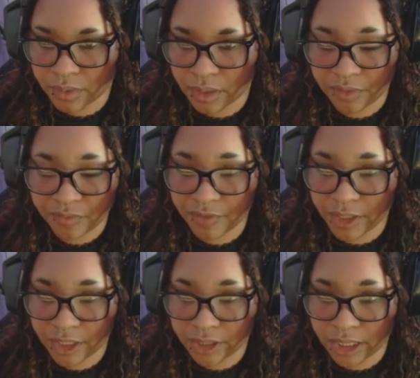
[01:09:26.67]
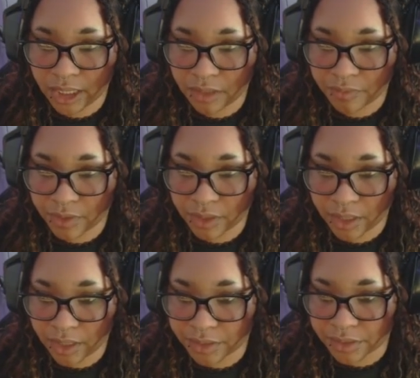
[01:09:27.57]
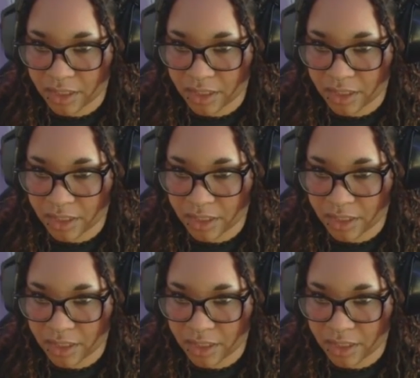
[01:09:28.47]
We're getting very creative here, guys.